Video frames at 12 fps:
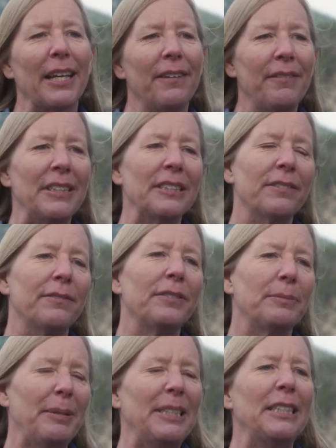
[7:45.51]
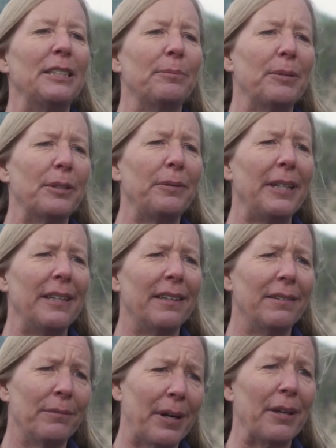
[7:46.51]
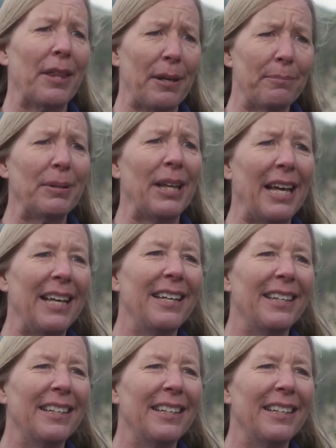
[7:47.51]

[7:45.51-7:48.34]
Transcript: invasive species between where they play.